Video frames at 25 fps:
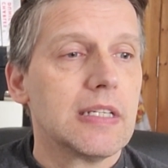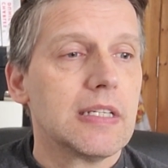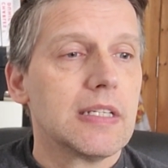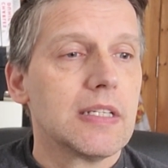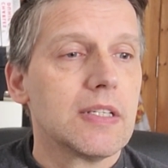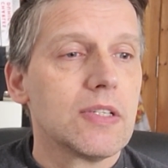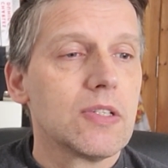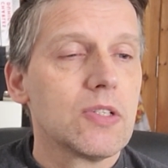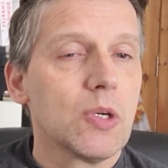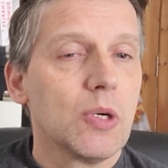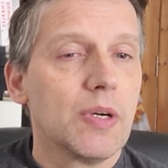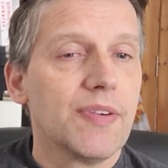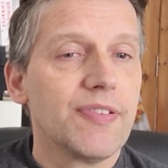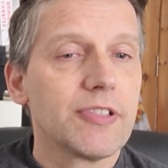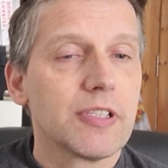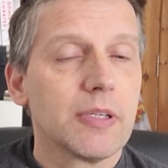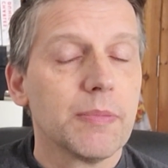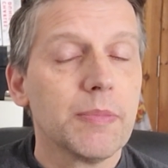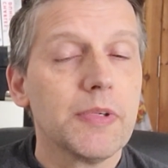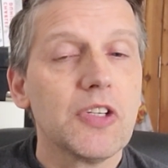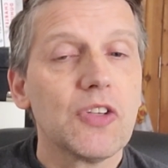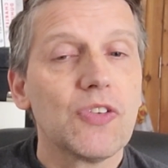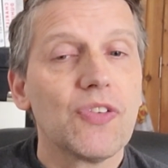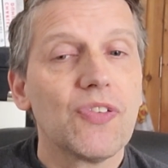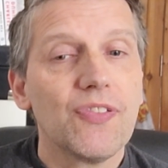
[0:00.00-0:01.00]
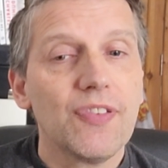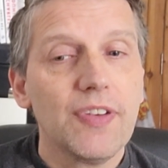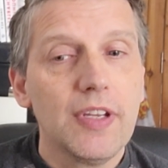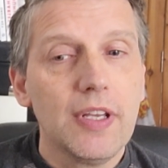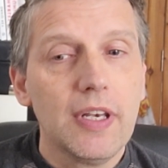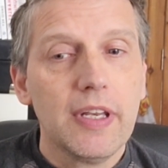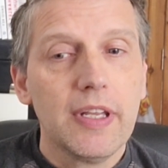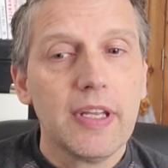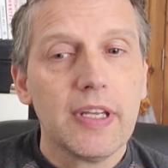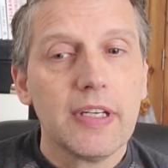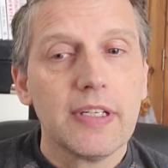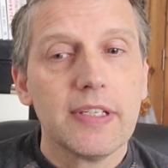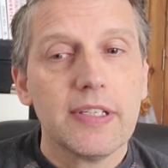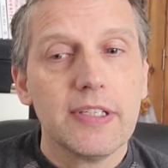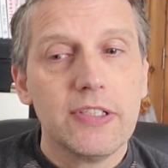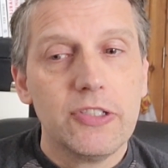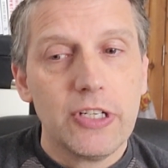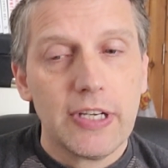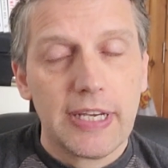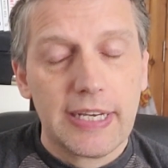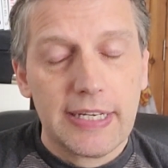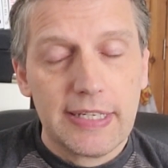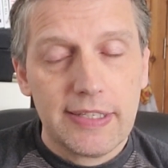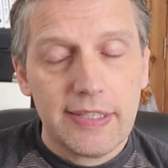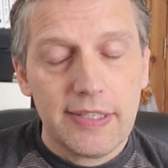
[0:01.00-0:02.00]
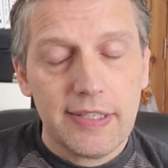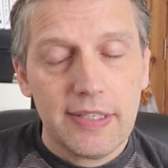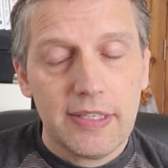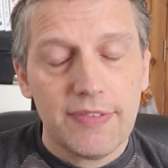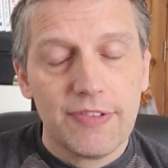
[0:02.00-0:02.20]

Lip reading: So if someone is feeling dejected,